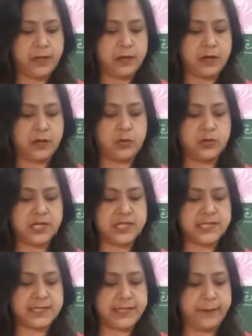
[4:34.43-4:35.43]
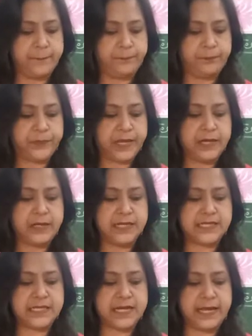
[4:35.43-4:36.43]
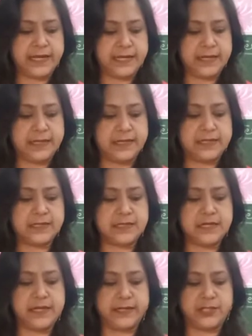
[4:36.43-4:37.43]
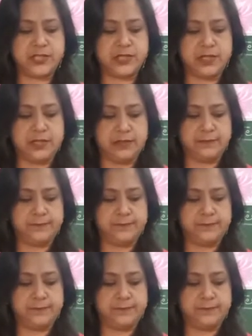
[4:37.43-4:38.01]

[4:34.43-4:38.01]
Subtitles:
Corrodes them. Distillation.